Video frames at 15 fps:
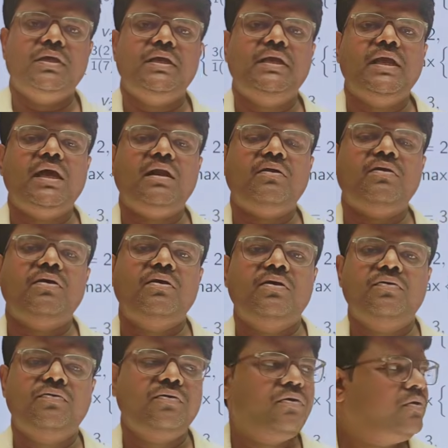Here
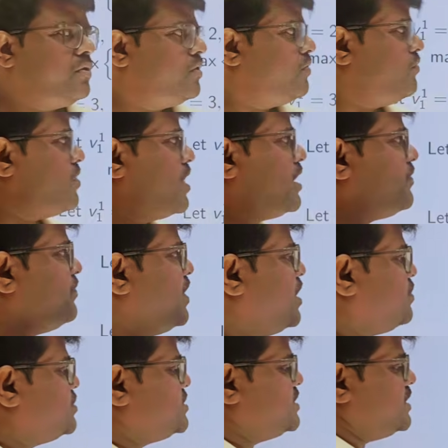what we
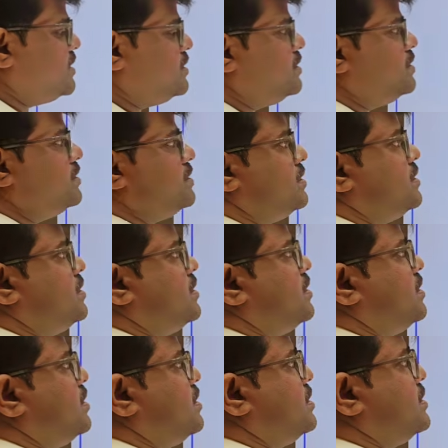have seen,
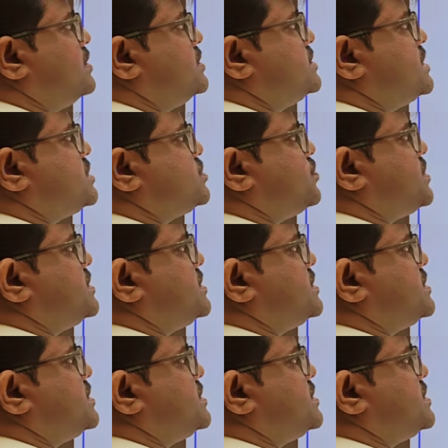just